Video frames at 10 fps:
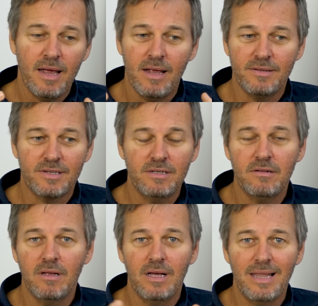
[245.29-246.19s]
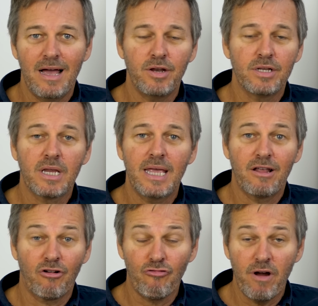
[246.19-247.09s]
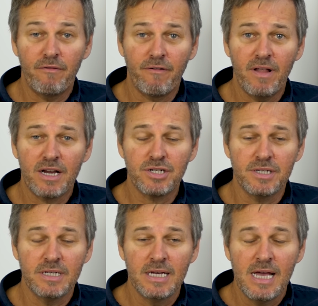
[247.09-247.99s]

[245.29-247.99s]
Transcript: and still allow you to get a great reflection.